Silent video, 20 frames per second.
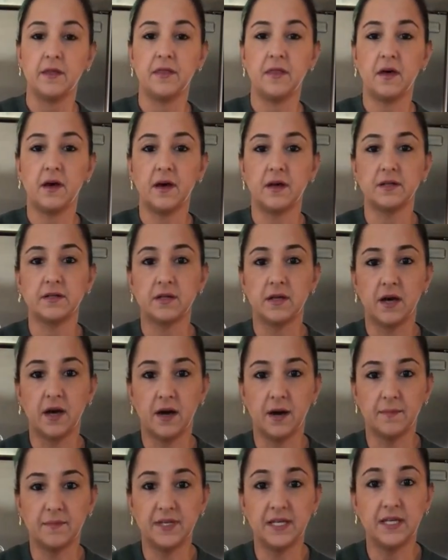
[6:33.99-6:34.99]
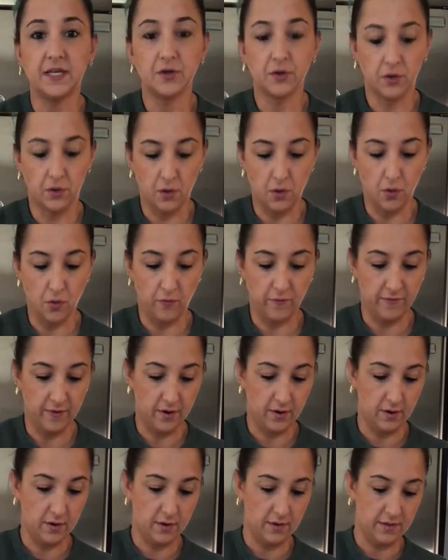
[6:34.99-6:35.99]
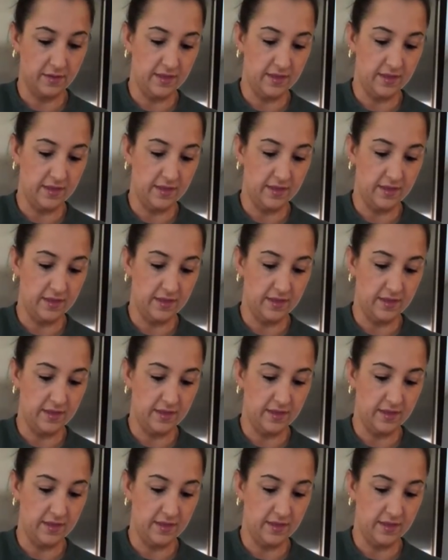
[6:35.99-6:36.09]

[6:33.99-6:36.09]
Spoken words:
the needle over